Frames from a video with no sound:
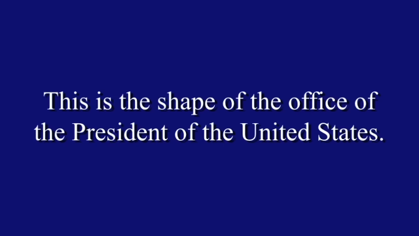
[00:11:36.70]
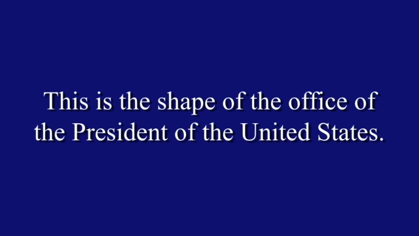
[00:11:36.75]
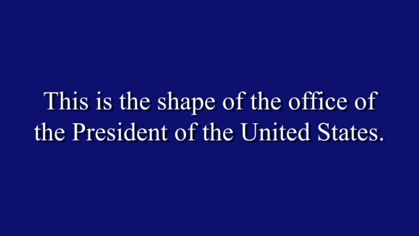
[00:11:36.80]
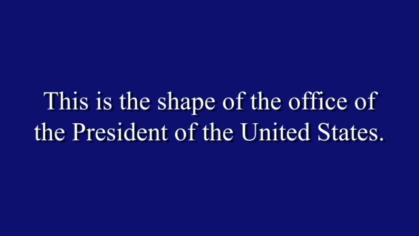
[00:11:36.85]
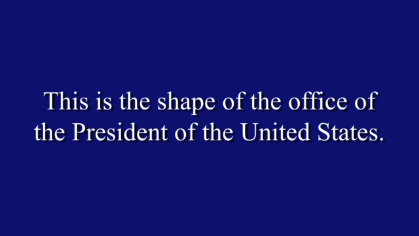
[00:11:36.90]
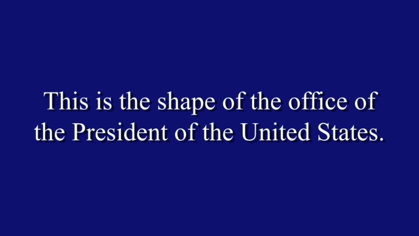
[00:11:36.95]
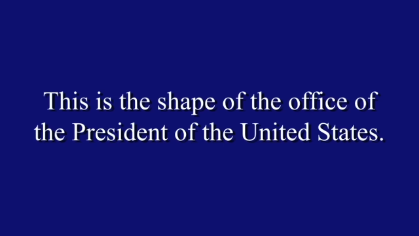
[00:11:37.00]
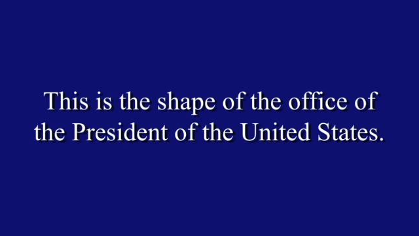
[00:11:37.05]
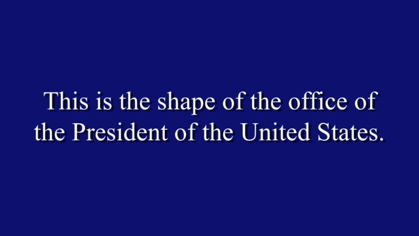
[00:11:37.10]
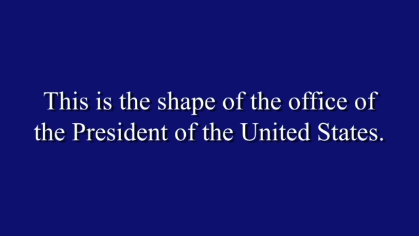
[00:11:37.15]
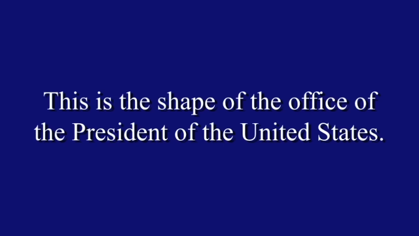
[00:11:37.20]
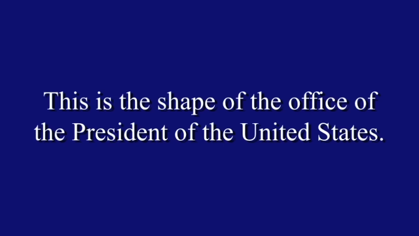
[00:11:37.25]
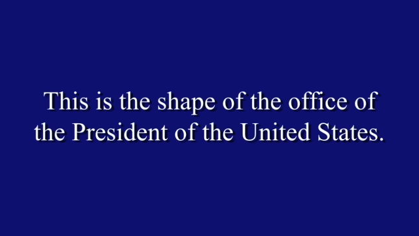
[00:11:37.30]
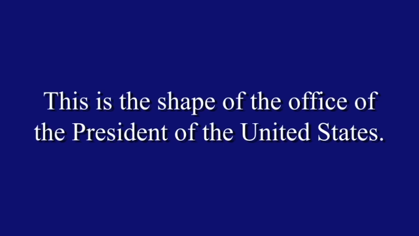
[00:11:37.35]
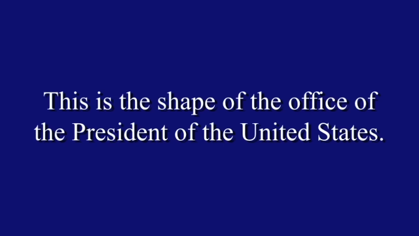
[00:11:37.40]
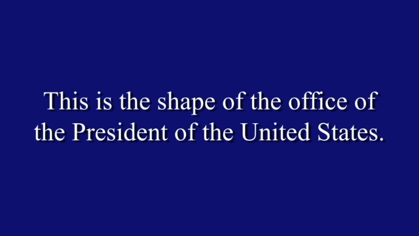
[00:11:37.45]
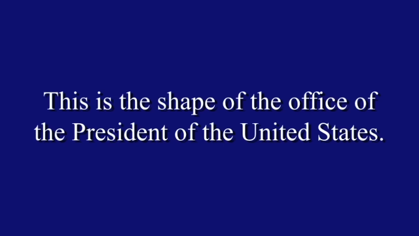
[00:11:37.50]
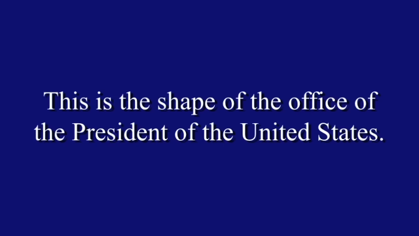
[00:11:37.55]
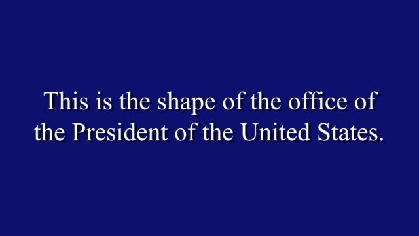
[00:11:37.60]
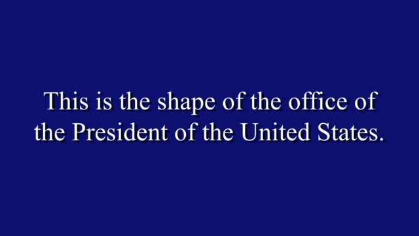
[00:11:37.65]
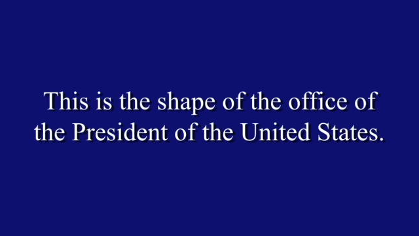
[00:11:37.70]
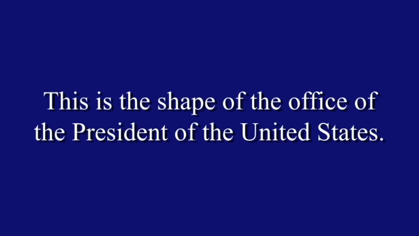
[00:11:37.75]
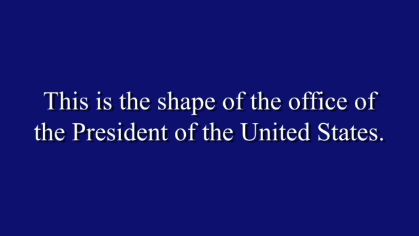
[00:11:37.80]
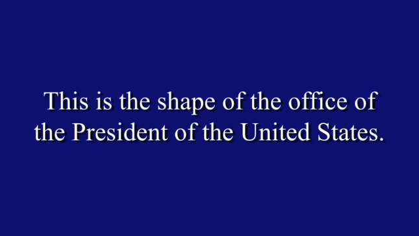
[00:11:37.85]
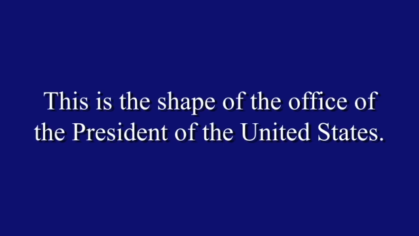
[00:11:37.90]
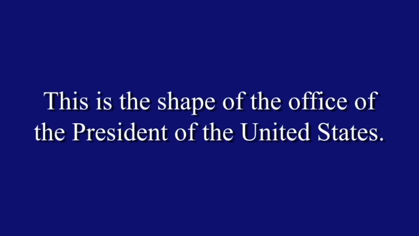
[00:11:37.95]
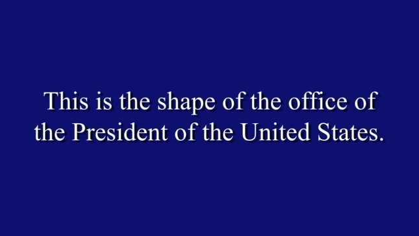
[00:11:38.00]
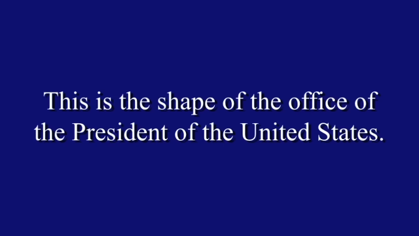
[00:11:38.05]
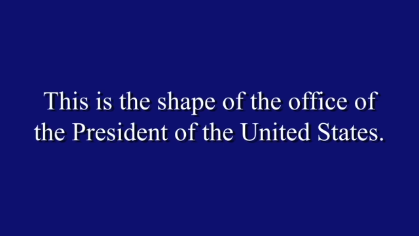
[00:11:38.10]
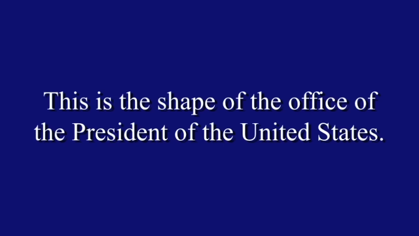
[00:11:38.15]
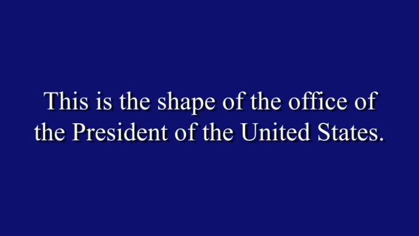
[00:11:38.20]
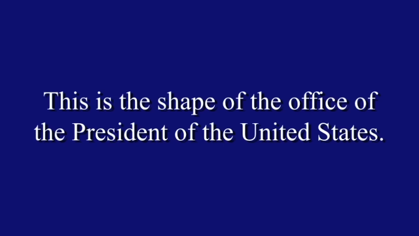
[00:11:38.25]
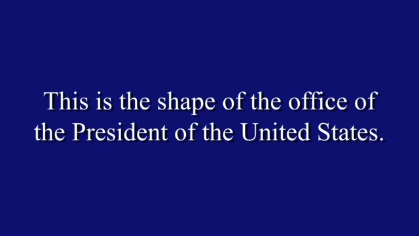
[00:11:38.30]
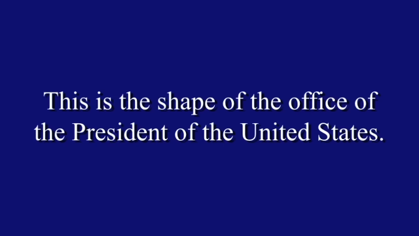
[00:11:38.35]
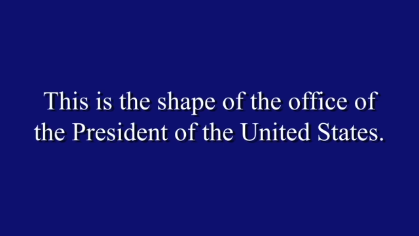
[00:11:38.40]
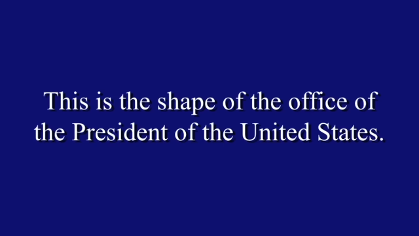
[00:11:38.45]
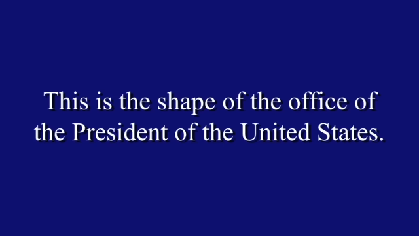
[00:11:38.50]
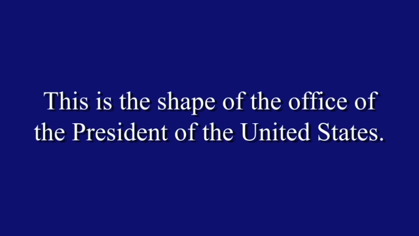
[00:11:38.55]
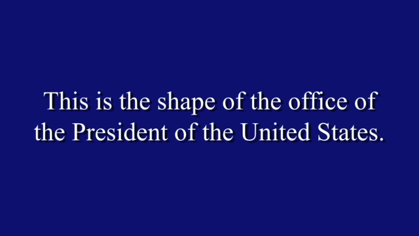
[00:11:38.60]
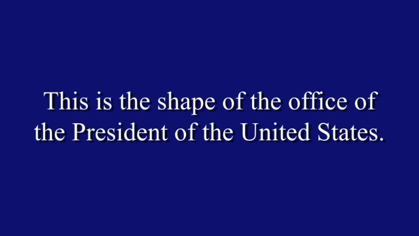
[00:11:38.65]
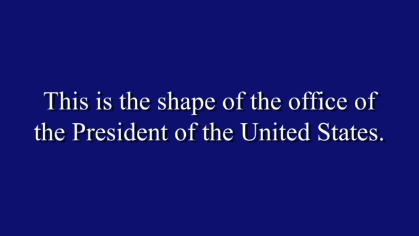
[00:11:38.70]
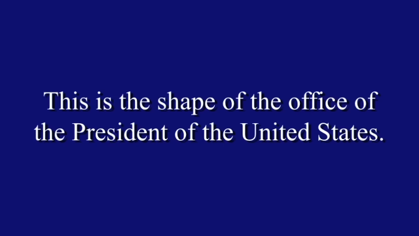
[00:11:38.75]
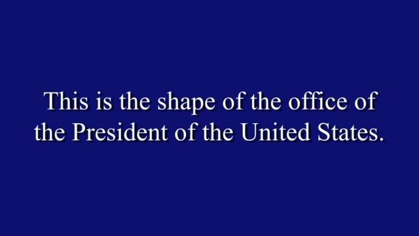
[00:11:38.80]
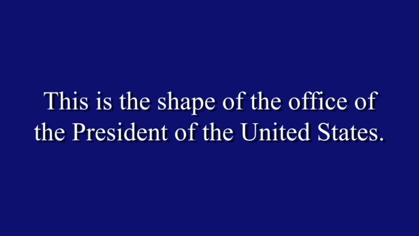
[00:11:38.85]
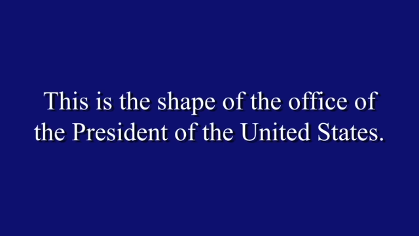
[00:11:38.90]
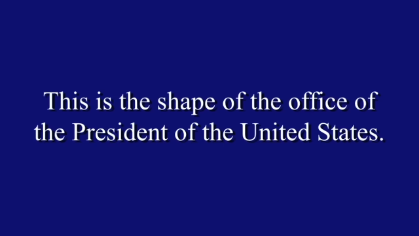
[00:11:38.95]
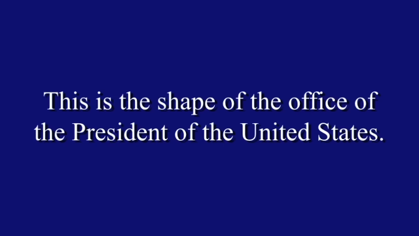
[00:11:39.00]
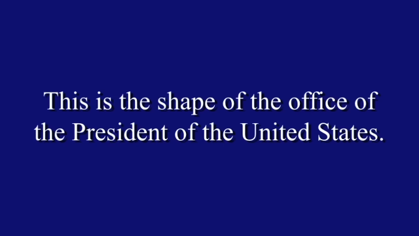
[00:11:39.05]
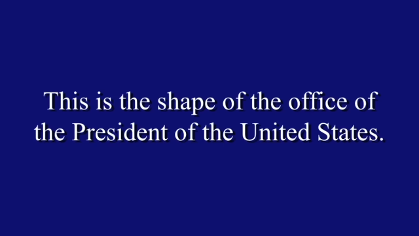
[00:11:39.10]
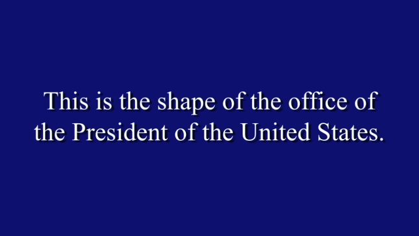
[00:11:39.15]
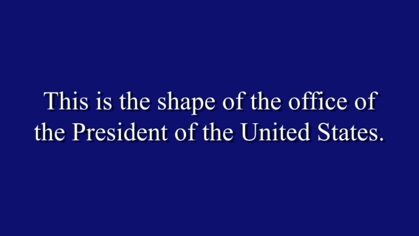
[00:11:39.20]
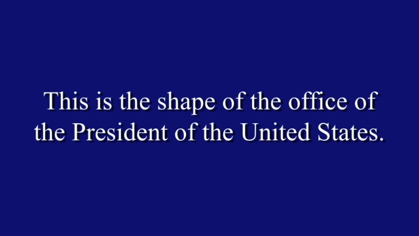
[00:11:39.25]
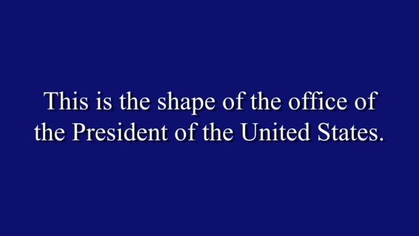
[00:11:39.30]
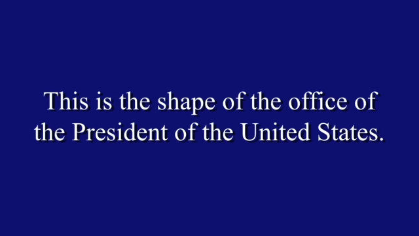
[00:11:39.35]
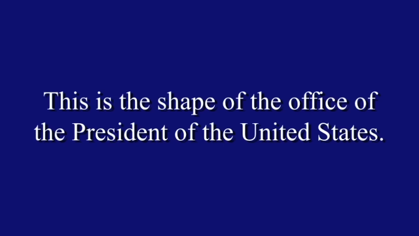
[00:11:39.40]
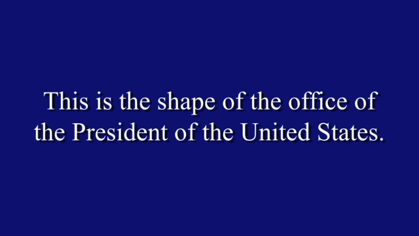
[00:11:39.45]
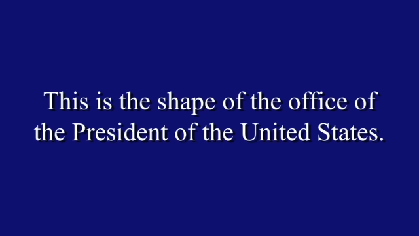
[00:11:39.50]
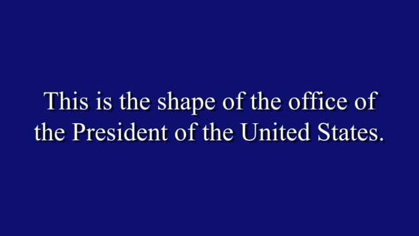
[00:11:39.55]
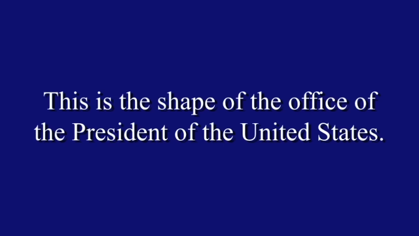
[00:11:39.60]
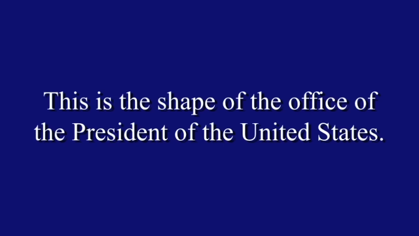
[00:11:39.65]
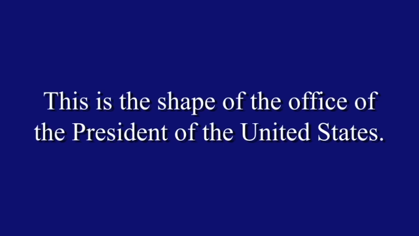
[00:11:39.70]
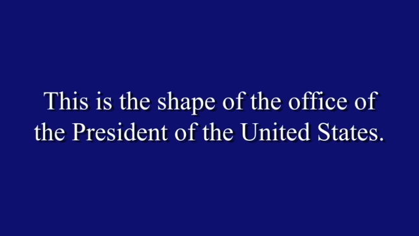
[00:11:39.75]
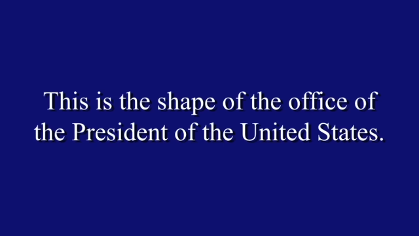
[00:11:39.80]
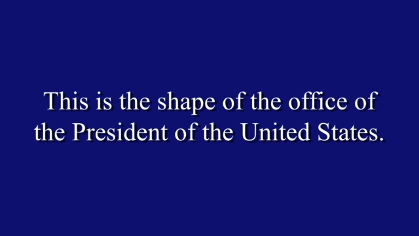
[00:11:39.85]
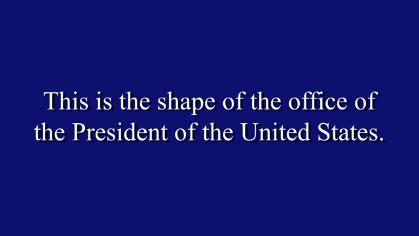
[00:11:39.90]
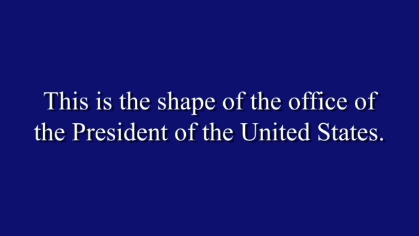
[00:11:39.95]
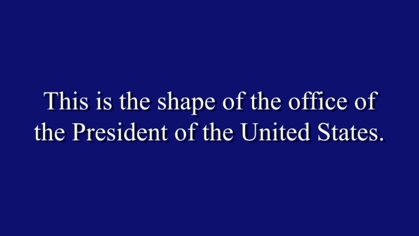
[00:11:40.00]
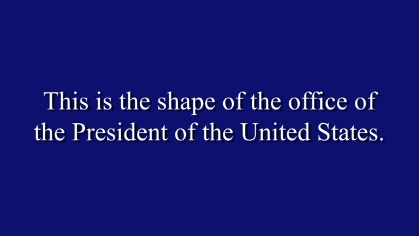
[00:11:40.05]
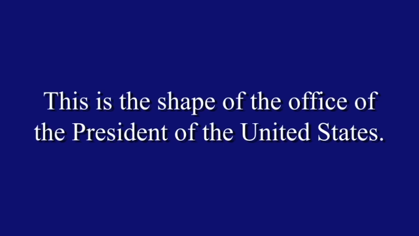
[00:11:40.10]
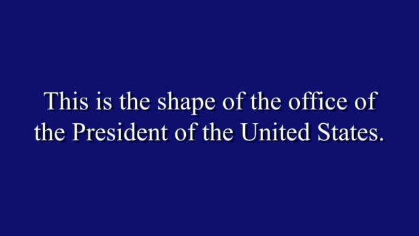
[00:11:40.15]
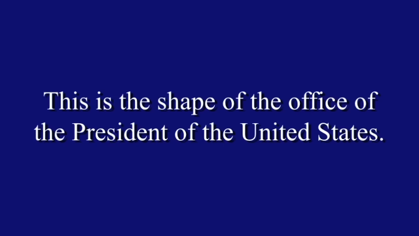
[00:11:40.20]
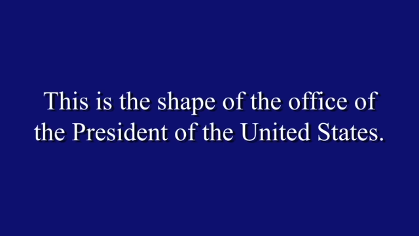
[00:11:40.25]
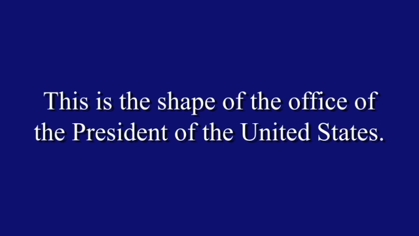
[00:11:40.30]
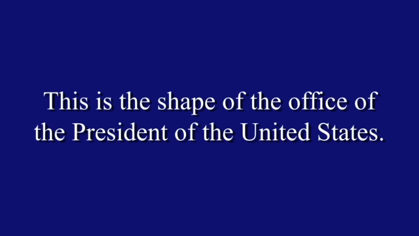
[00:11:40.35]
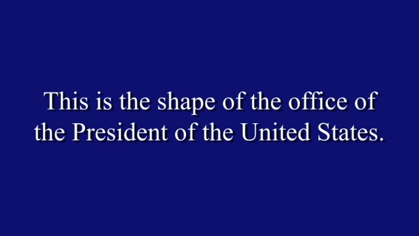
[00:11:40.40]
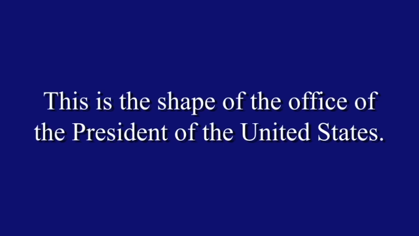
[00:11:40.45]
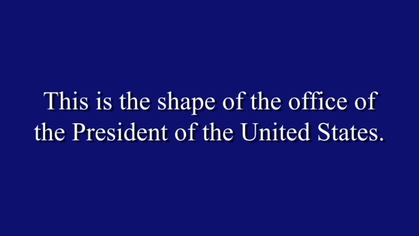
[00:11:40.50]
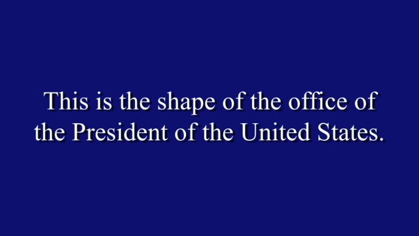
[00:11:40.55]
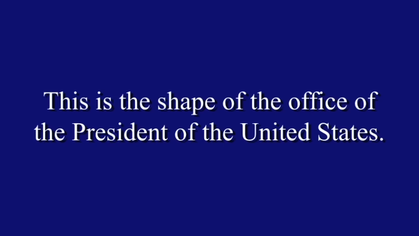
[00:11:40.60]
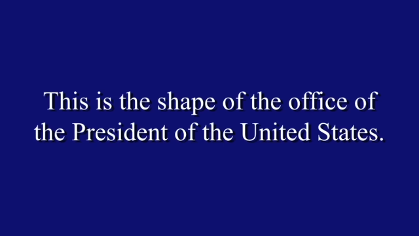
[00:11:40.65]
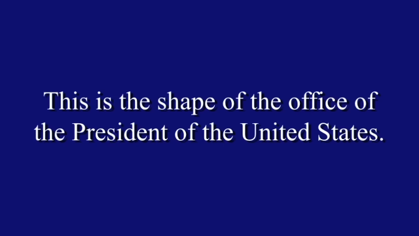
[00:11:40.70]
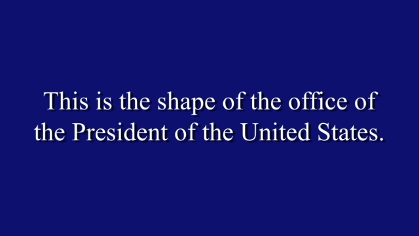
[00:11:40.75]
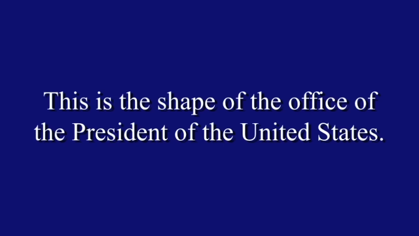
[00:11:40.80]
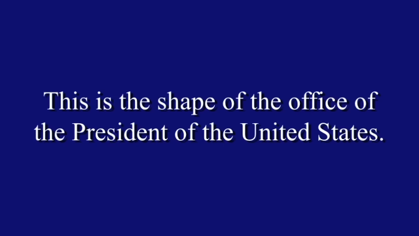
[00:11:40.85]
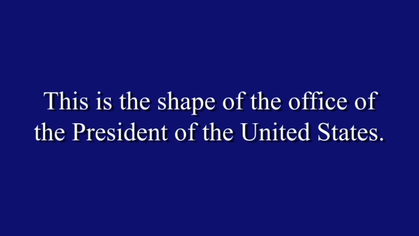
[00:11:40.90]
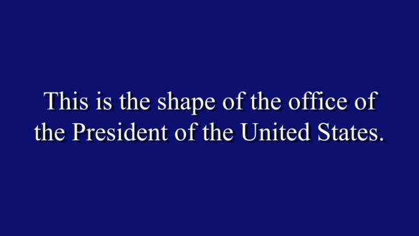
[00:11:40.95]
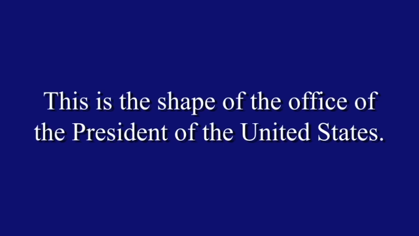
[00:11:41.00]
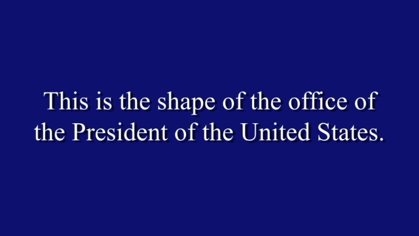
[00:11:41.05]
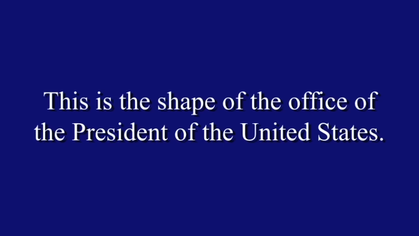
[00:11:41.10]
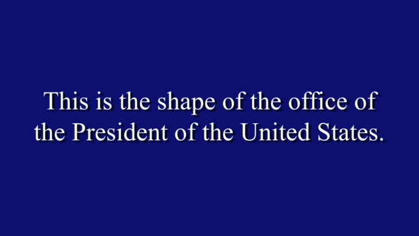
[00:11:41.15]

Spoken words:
No face is visible, so there are no lips to read.